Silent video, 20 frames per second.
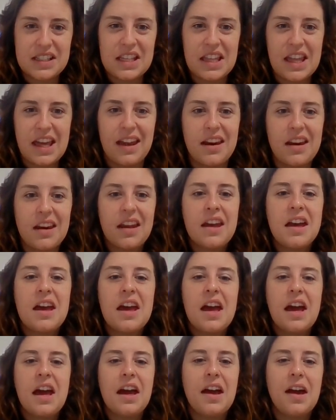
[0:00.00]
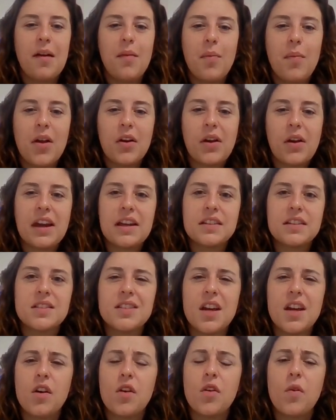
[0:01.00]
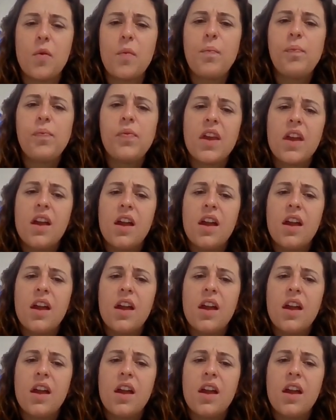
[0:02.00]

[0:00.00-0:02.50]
to see that. Okay, so